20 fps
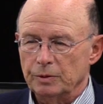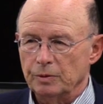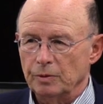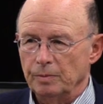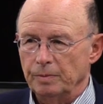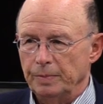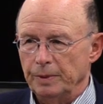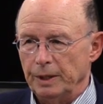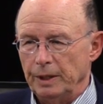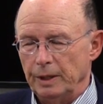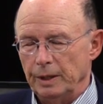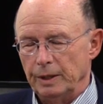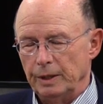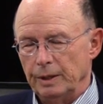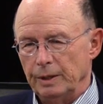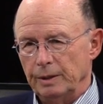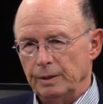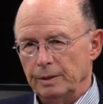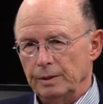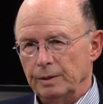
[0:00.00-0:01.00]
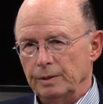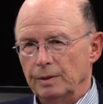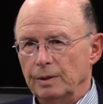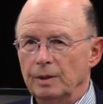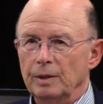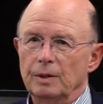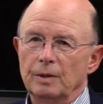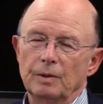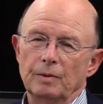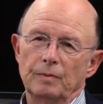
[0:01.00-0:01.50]
which will be
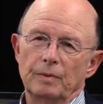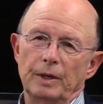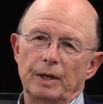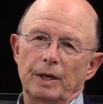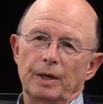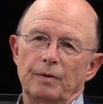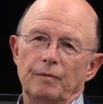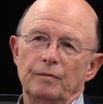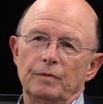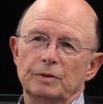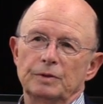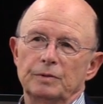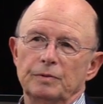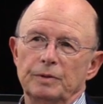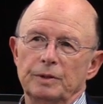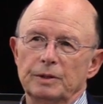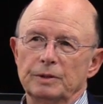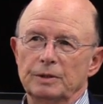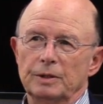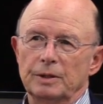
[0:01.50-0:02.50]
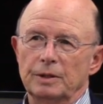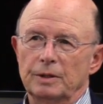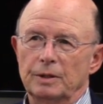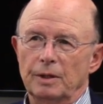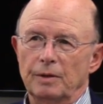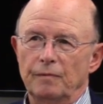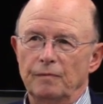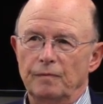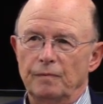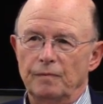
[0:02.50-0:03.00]
what anniversary is it
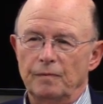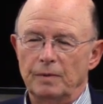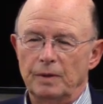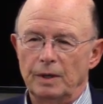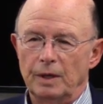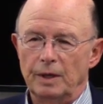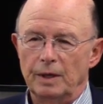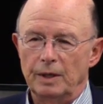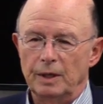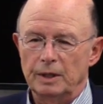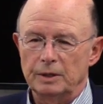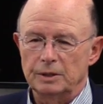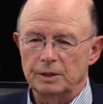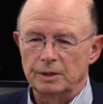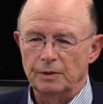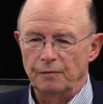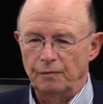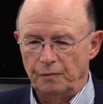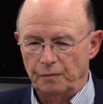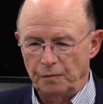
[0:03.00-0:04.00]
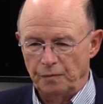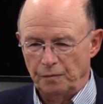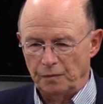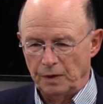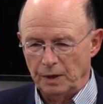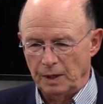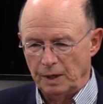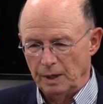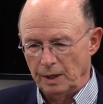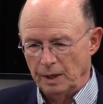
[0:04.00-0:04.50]
of? Uh, it's the
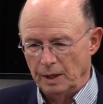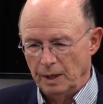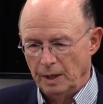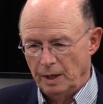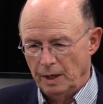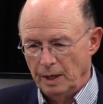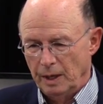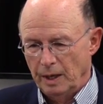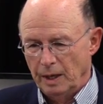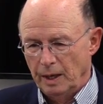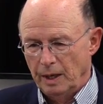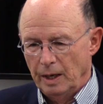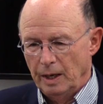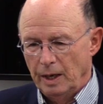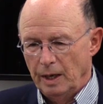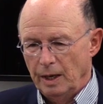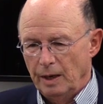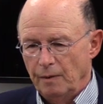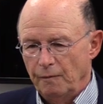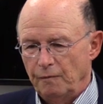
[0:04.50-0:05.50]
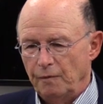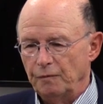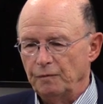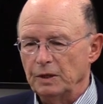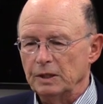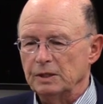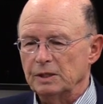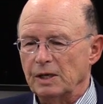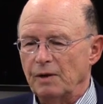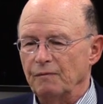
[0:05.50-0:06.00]
50,
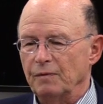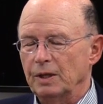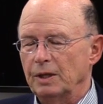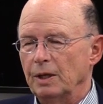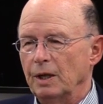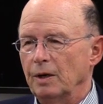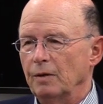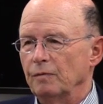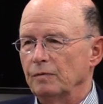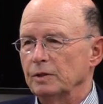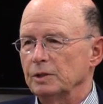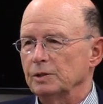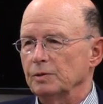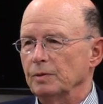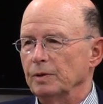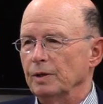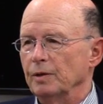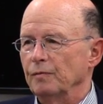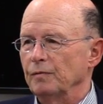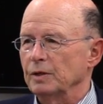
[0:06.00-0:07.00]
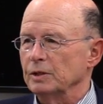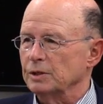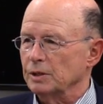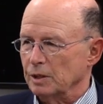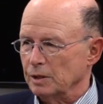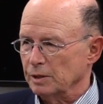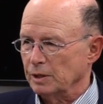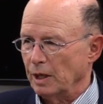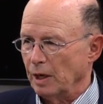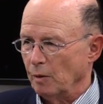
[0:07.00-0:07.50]
57th anniversary of the
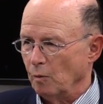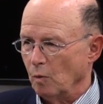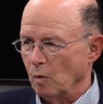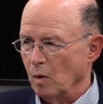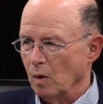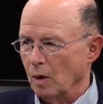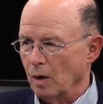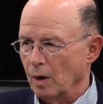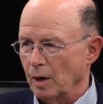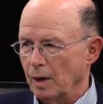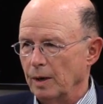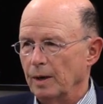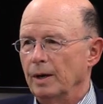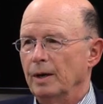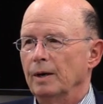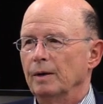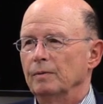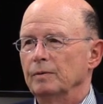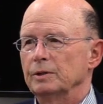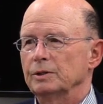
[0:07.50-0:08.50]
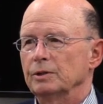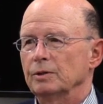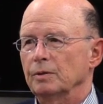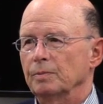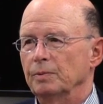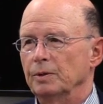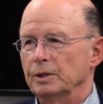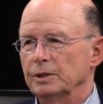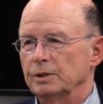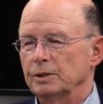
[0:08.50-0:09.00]
Six Day War, which
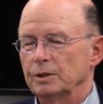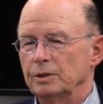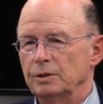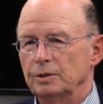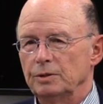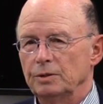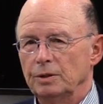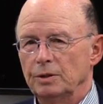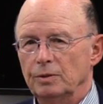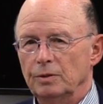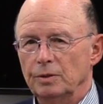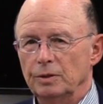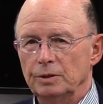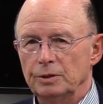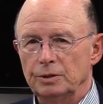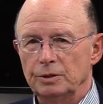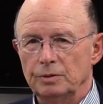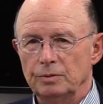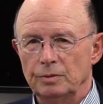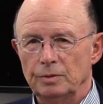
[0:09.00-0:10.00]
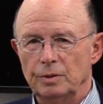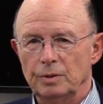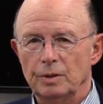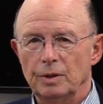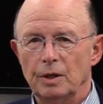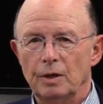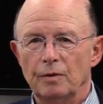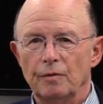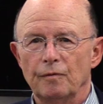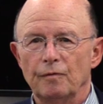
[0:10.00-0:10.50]
took place in early June
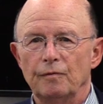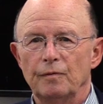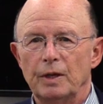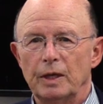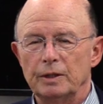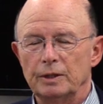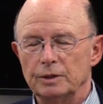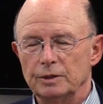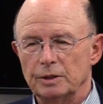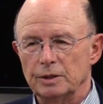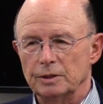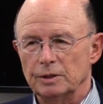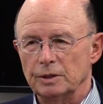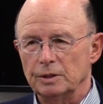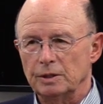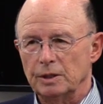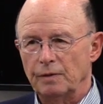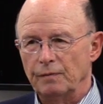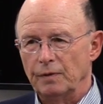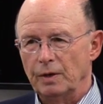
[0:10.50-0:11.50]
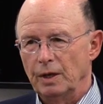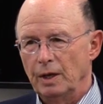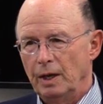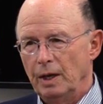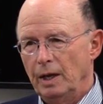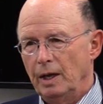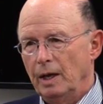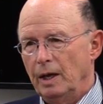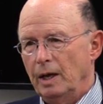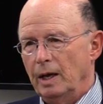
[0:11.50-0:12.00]
of 1967.
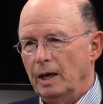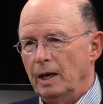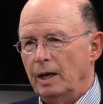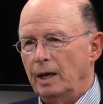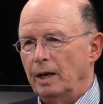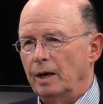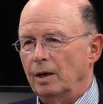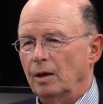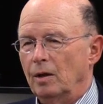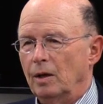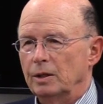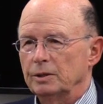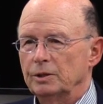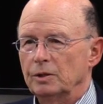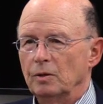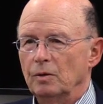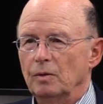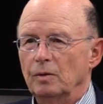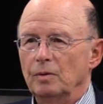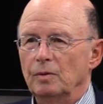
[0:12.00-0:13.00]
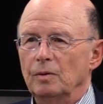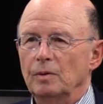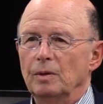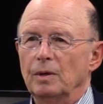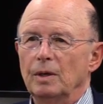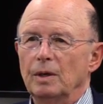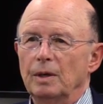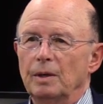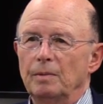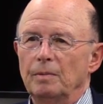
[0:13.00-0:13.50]
And it also
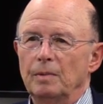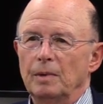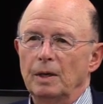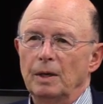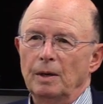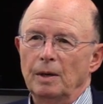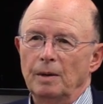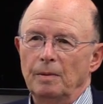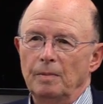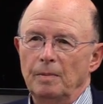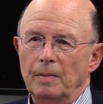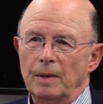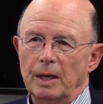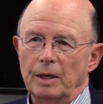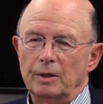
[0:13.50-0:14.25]
uh,